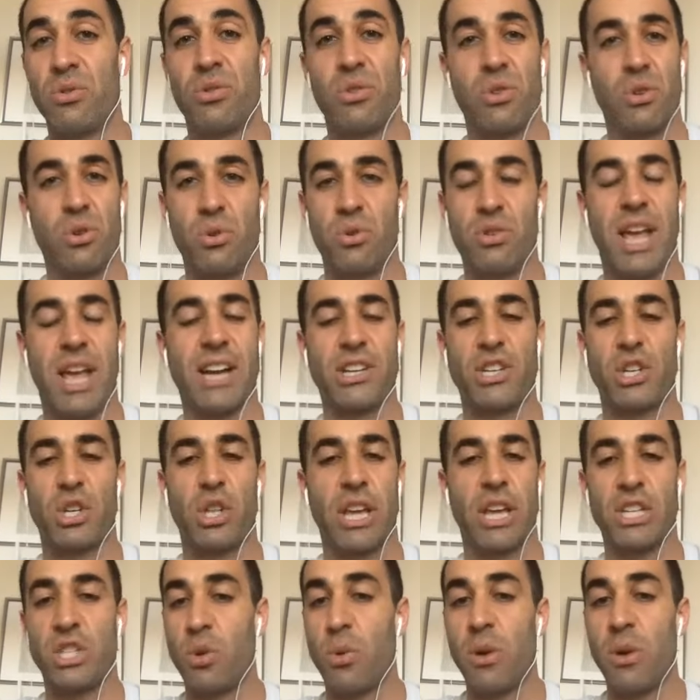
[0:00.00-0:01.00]
who's actually
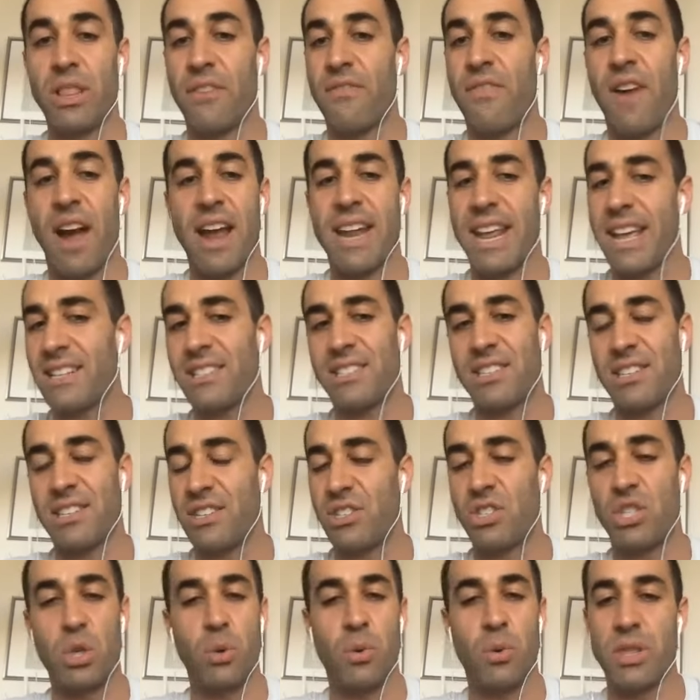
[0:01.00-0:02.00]
like doing the finances,
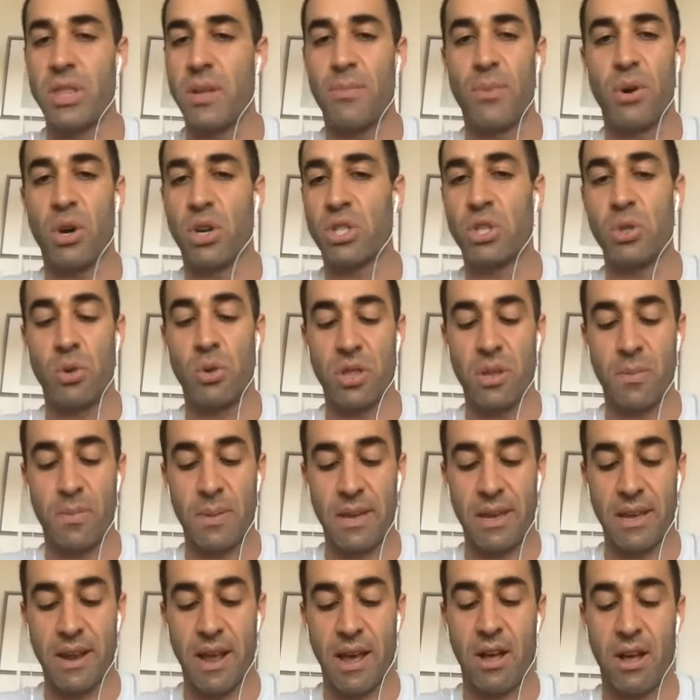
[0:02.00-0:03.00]
doing the books, doing the P
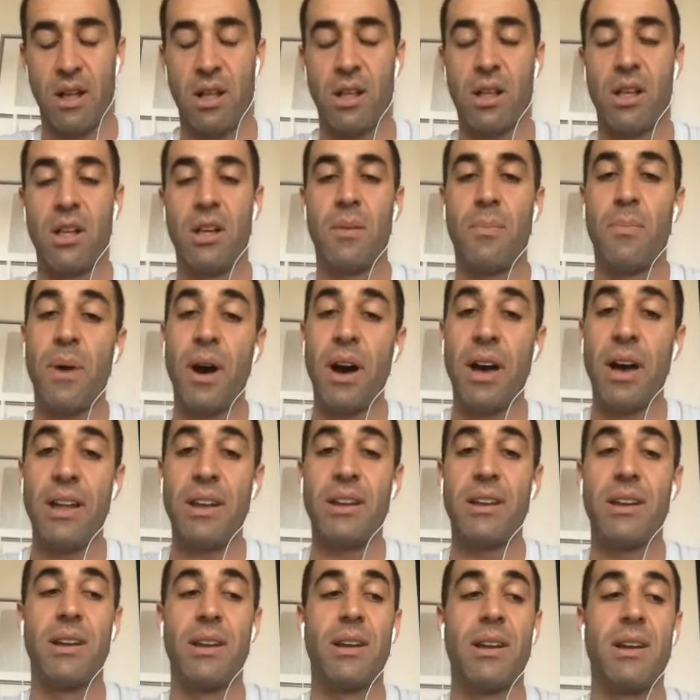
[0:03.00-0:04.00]
and L. But
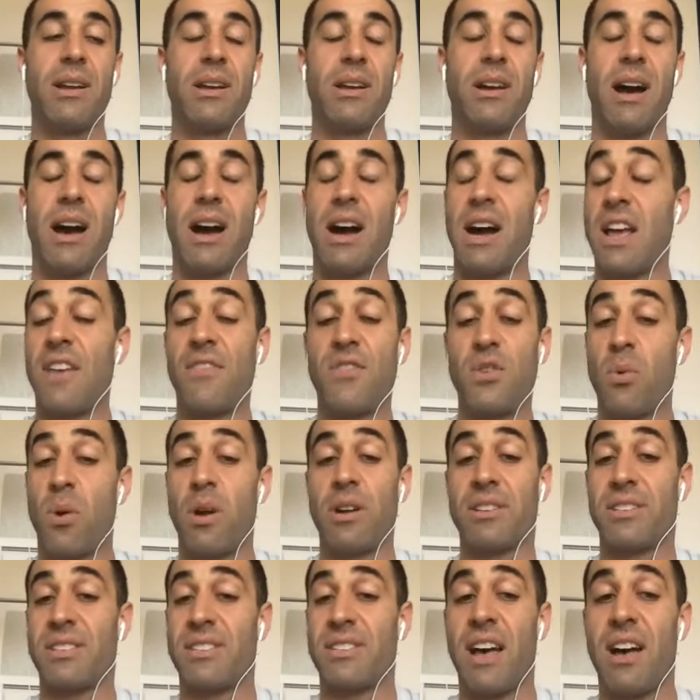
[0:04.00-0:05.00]
uh, if you want to
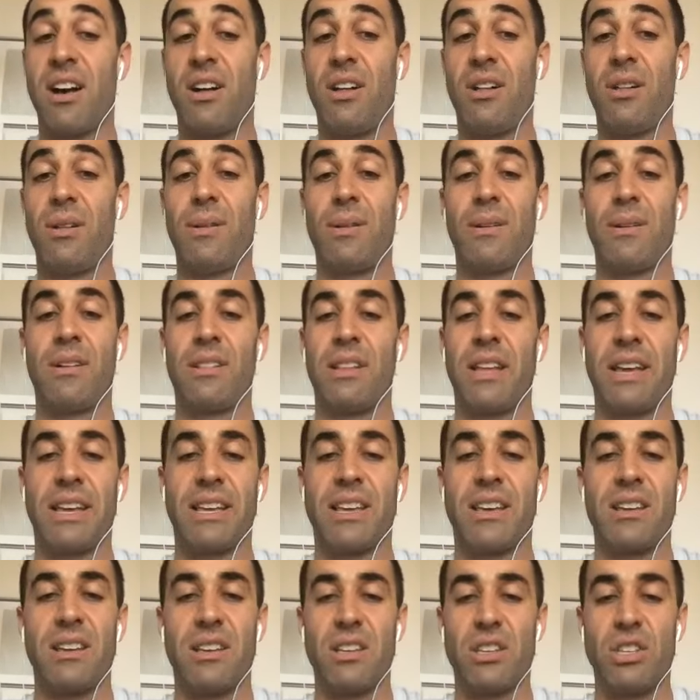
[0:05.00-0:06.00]
sell, like
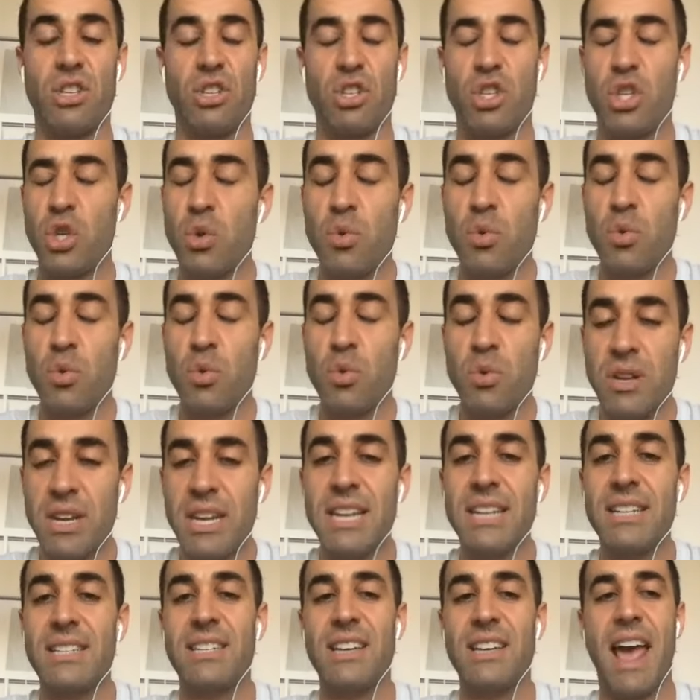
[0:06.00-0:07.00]
you
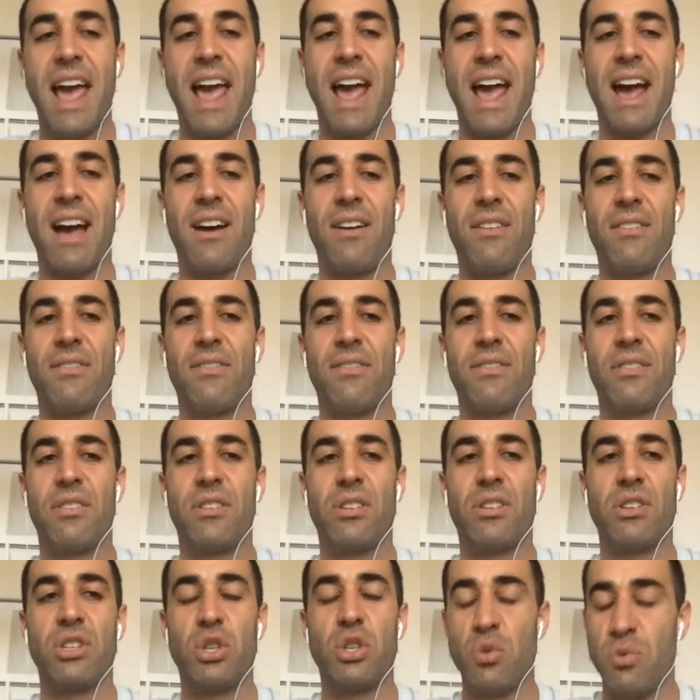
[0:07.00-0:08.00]
need to have
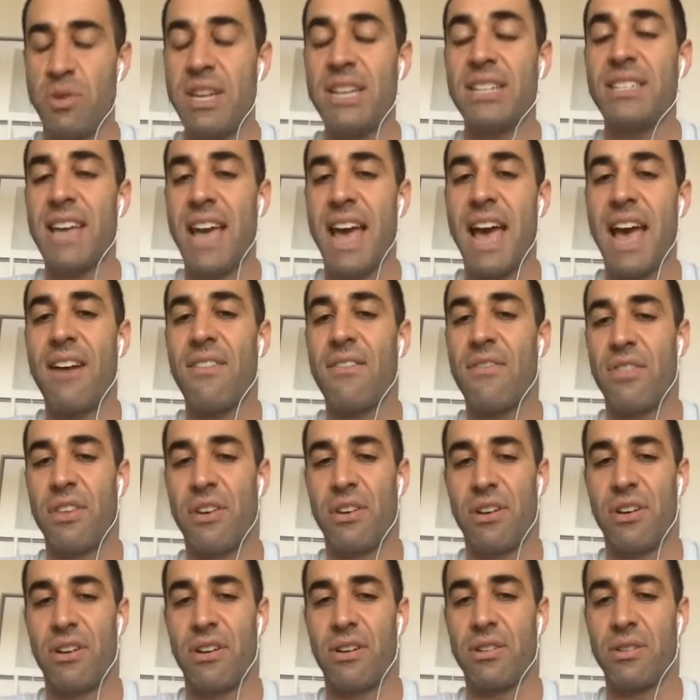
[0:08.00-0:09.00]
you need to have
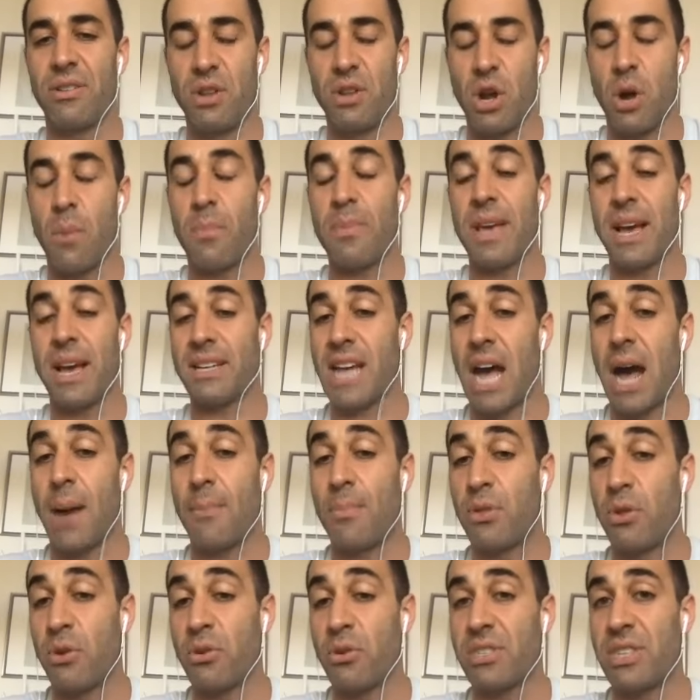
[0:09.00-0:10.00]
the you know be on top of
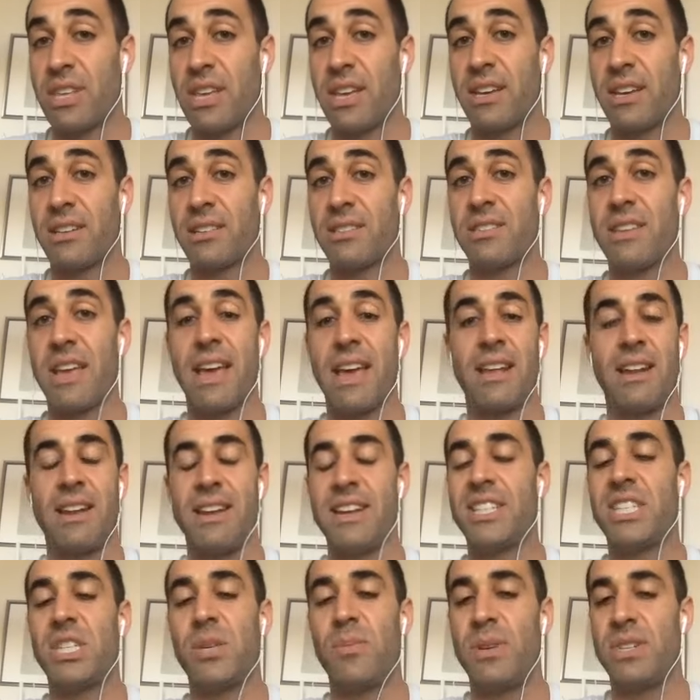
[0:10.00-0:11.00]
those things, and it
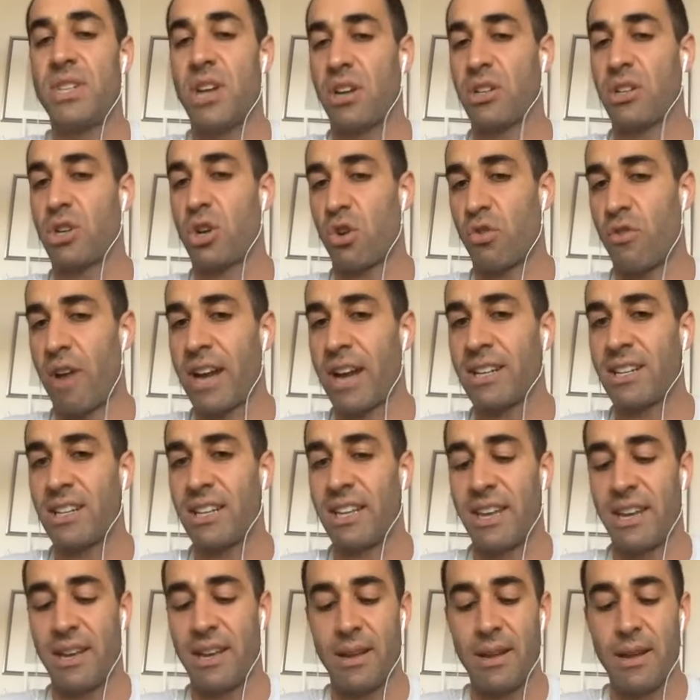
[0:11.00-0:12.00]
needs to be done
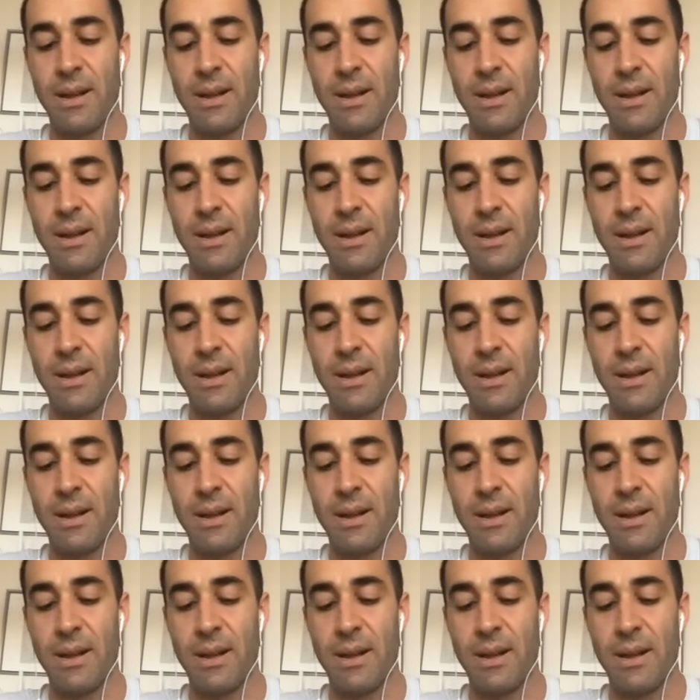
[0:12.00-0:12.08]
correctly.